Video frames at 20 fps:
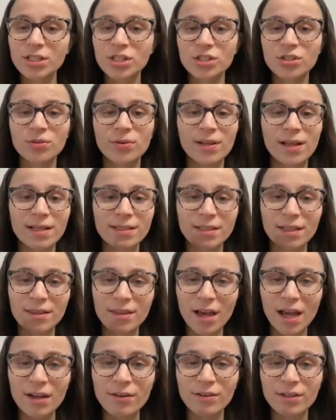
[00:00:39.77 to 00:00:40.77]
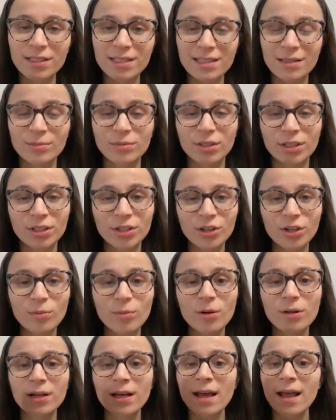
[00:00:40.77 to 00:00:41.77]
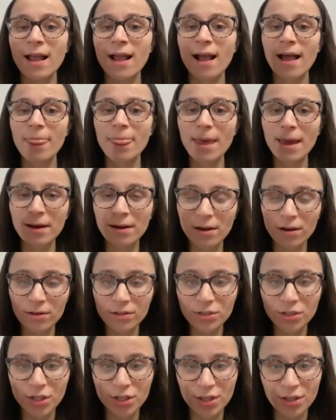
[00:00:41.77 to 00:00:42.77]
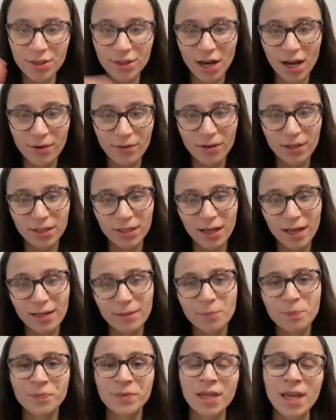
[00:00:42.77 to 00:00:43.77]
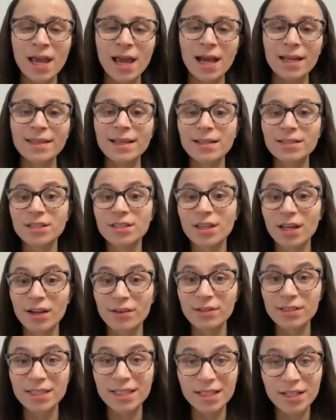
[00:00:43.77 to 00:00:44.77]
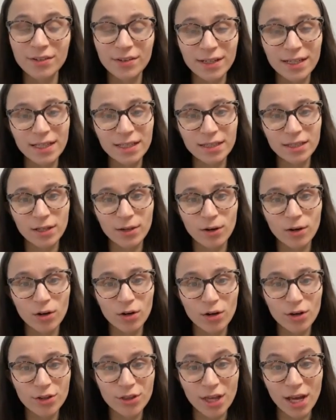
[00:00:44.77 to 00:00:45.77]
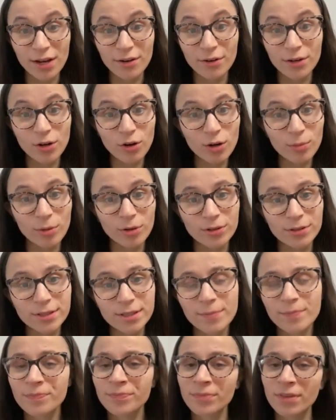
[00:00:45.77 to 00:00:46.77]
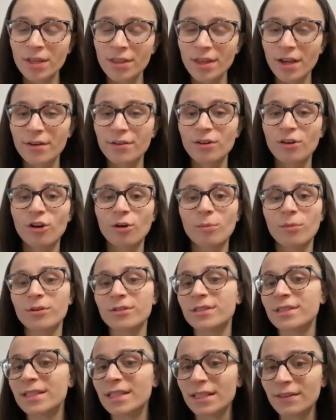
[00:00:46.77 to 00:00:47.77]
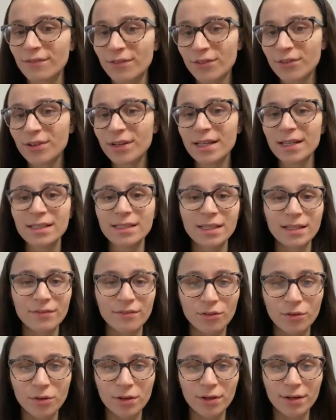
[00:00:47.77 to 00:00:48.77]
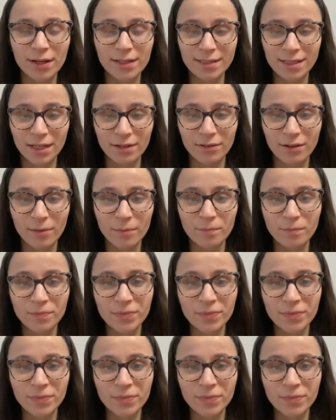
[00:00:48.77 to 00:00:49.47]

known as the thyroid stimulating hormone, and that goes to the thyroid gland and tells the thyroid to secrete the thyroid hormones. Thyroid hormones T3, T4, etc.